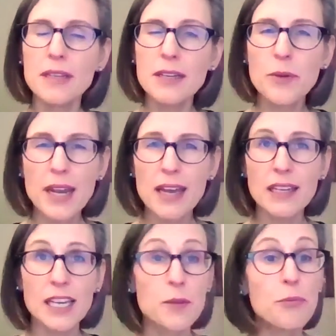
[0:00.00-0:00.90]
In
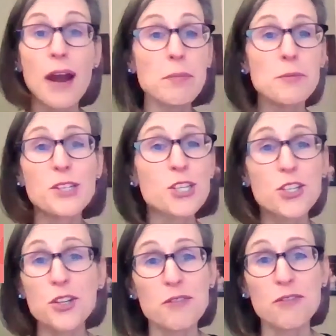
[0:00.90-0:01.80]
reality, he probably
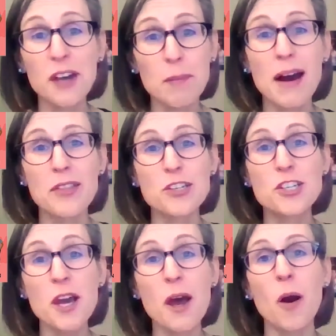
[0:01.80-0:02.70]
shouldn't have come on the
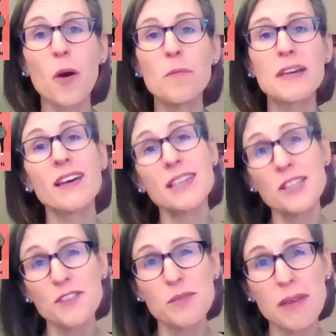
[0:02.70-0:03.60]
show because
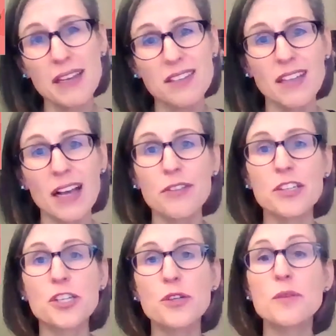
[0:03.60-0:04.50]
of his mental health
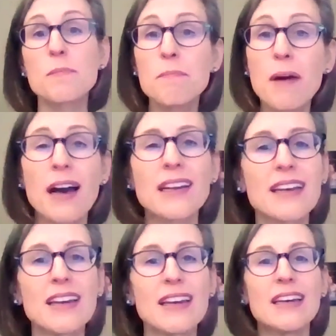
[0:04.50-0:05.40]
issues, but
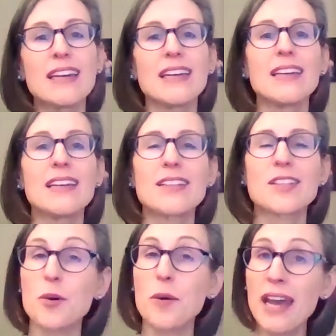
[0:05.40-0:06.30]
it
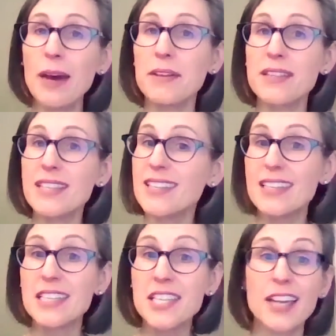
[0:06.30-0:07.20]
so happens he's a
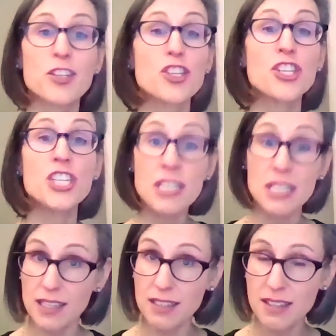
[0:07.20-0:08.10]
tech
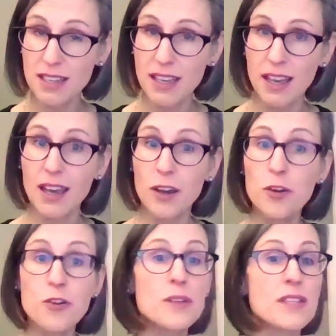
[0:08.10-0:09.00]
genius
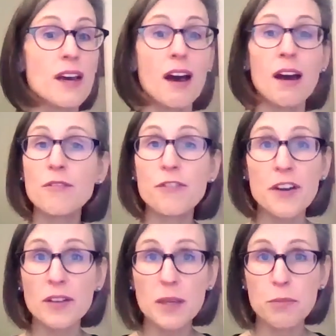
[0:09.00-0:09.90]
who was
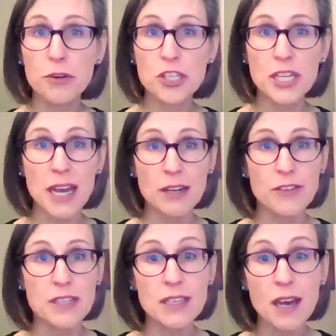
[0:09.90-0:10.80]
unfairly pushed out of
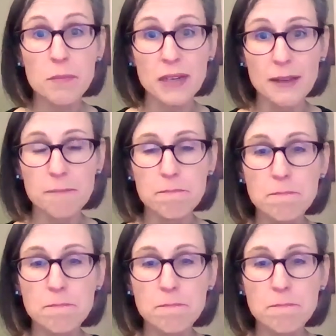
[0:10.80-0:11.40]
his company.